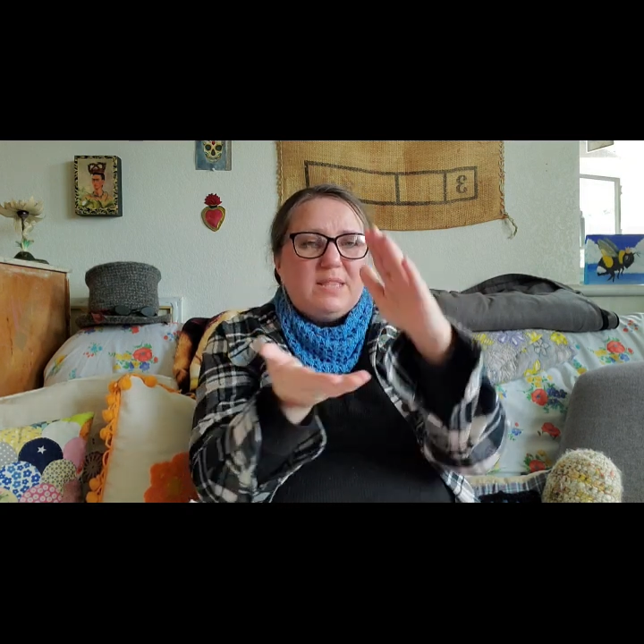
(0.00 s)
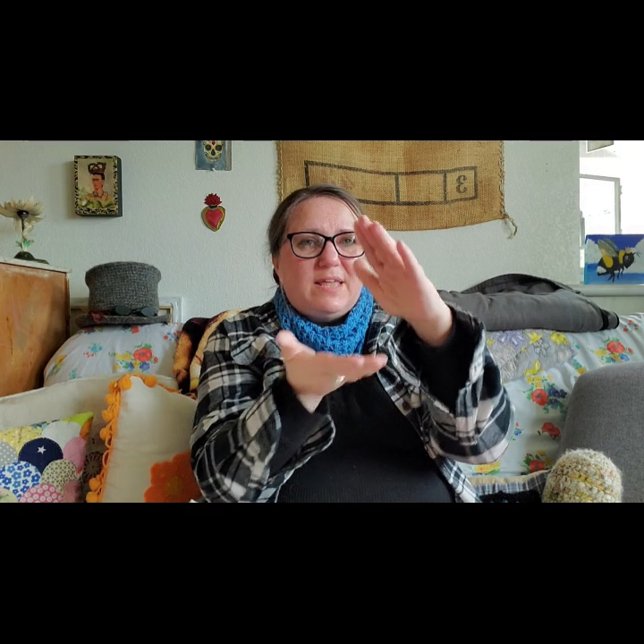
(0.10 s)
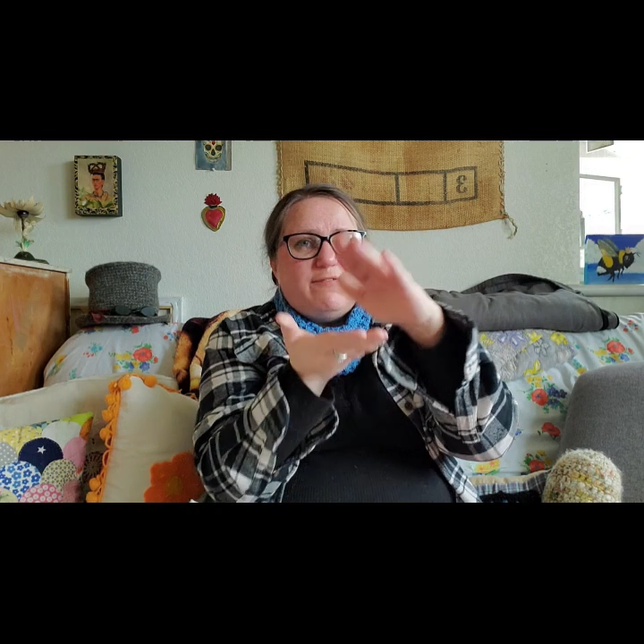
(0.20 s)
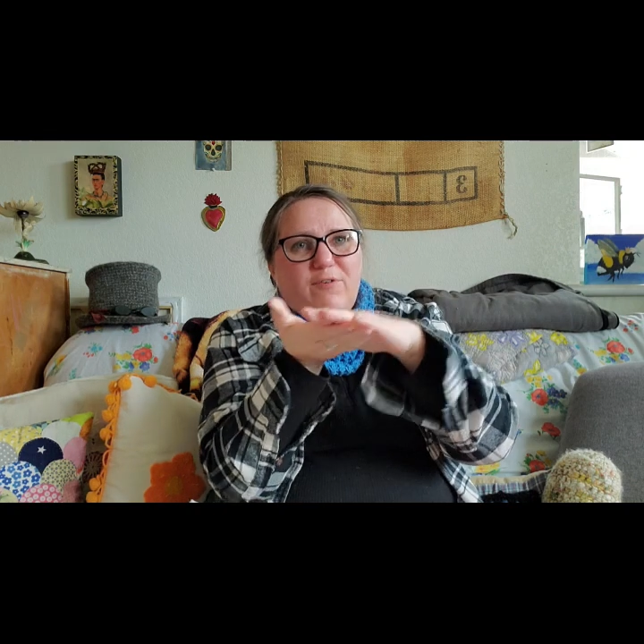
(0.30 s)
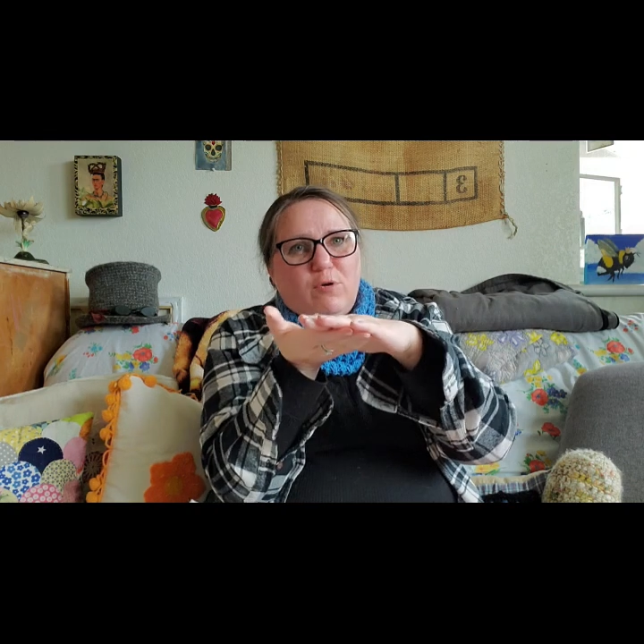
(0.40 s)

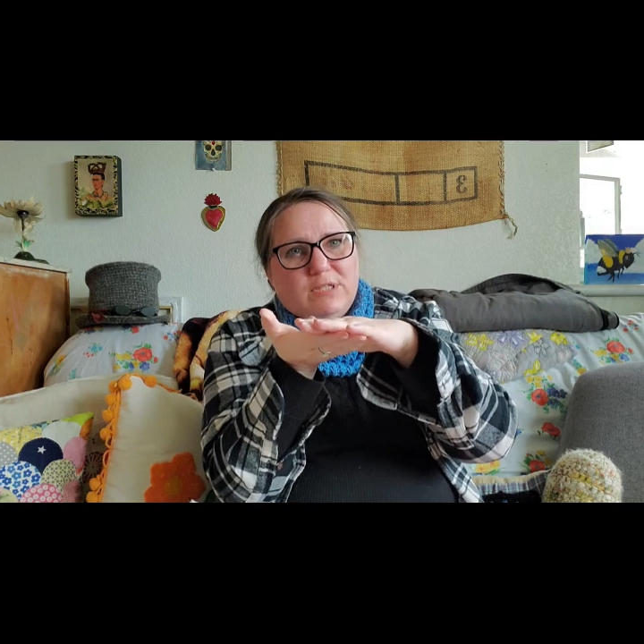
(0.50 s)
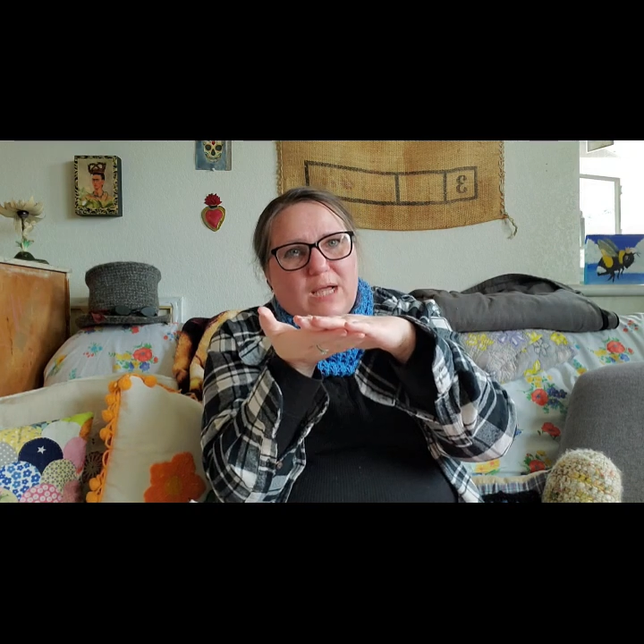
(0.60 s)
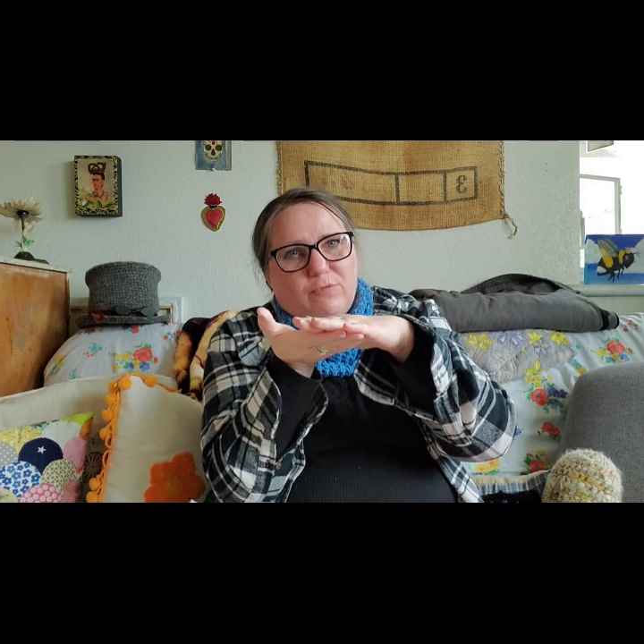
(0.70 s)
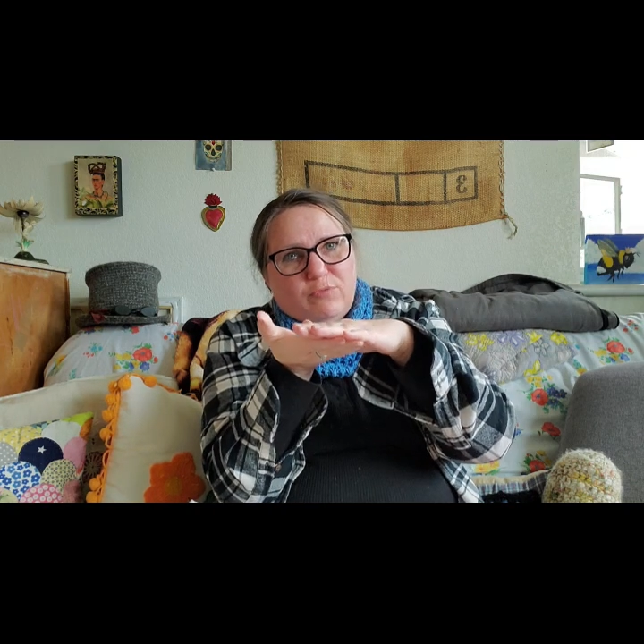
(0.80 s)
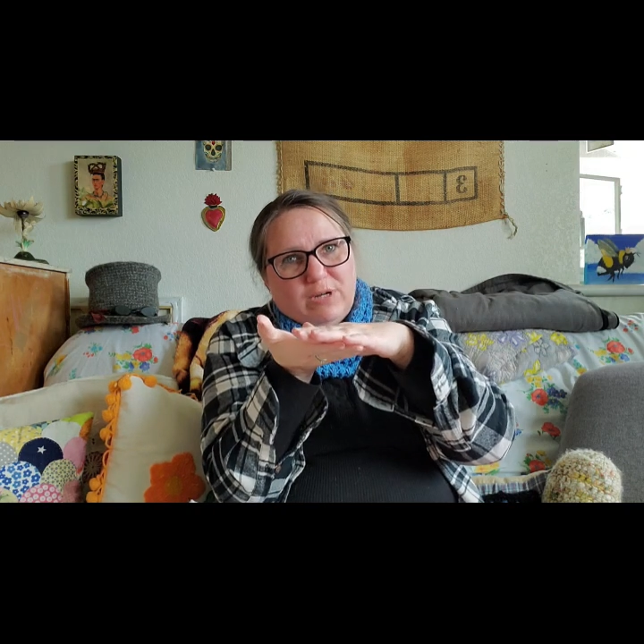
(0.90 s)
They fold
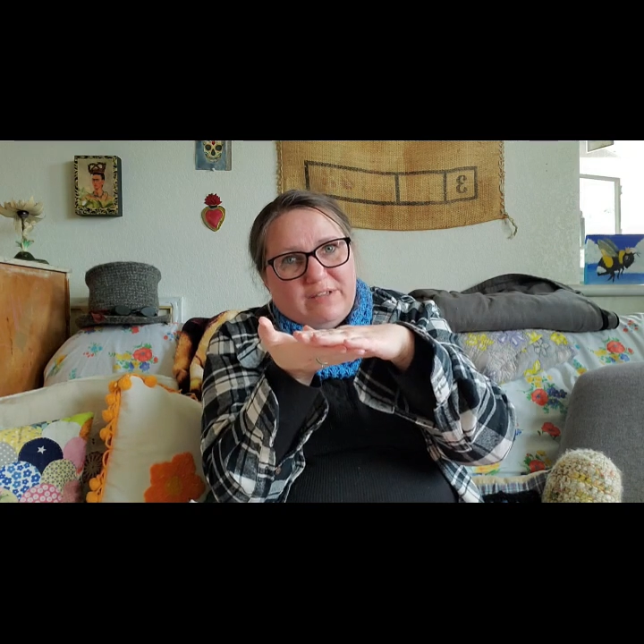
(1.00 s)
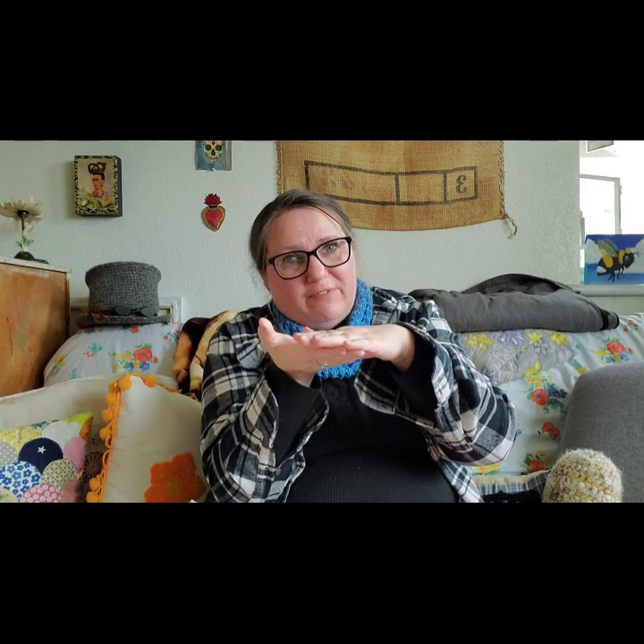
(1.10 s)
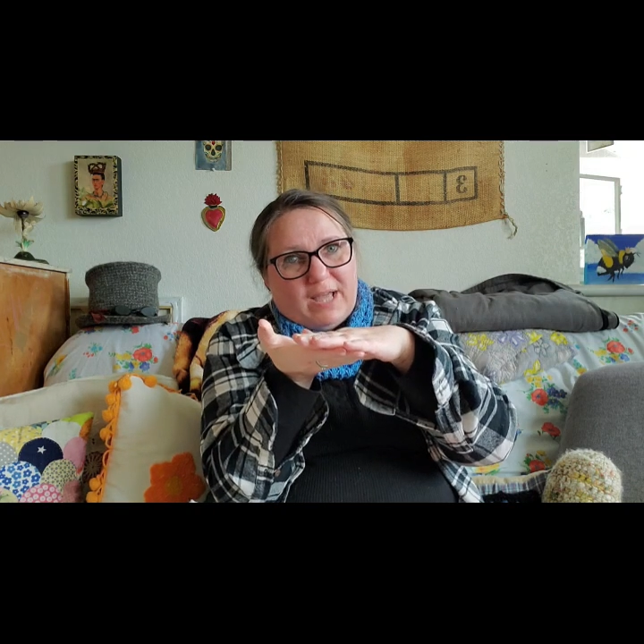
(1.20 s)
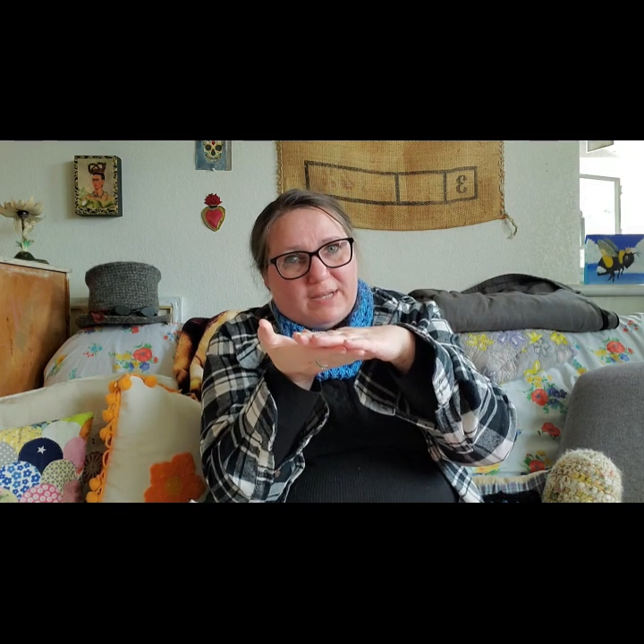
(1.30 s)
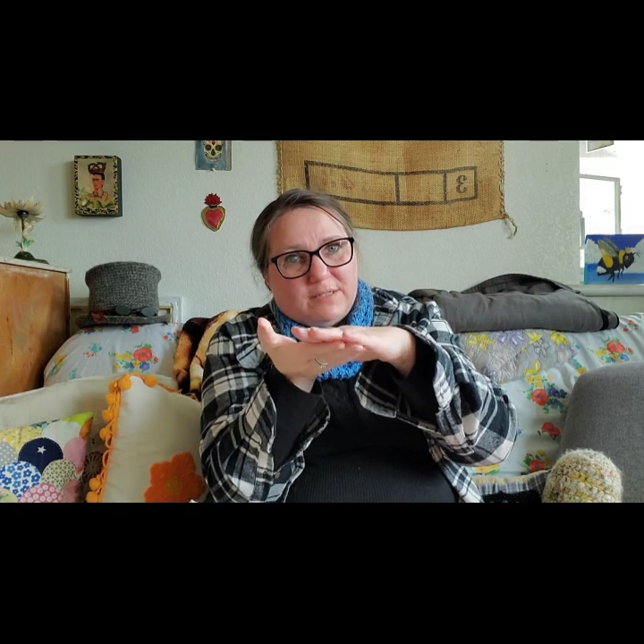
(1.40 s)
down really
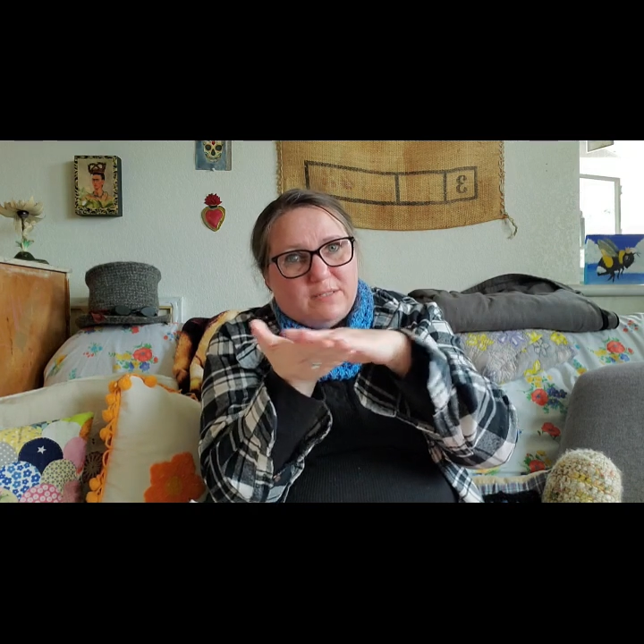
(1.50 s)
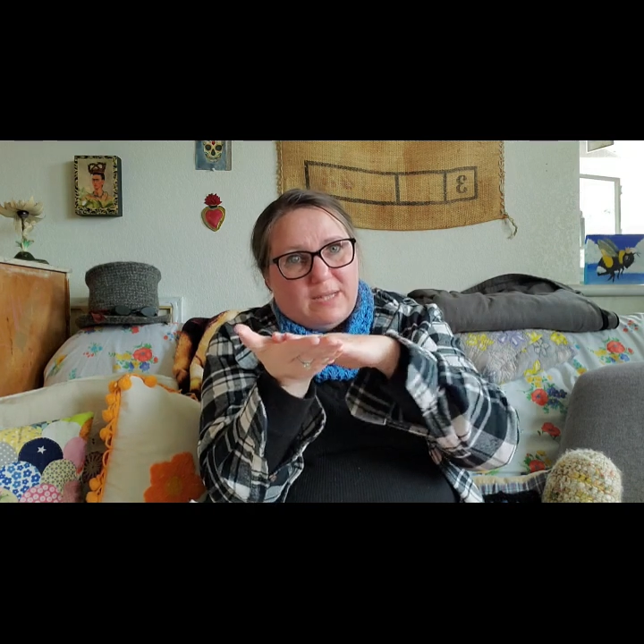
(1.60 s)
flat,